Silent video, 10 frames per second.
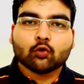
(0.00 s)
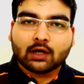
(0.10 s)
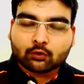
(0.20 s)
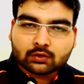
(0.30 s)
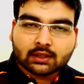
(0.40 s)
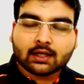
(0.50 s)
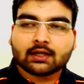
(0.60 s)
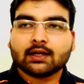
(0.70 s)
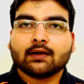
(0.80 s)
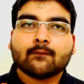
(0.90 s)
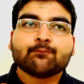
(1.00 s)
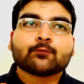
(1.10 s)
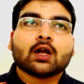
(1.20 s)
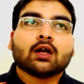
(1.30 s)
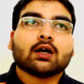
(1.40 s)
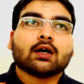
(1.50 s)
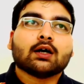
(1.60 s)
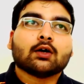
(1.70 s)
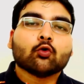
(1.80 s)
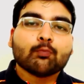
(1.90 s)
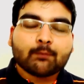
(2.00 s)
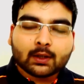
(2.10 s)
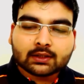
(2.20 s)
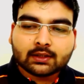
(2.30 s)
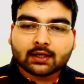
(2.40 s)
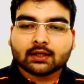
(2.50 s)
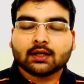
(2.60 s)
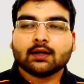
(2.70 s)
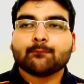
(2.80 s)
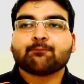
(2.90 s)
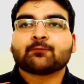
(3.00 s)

Arudha Lagna, Uppad Lagna,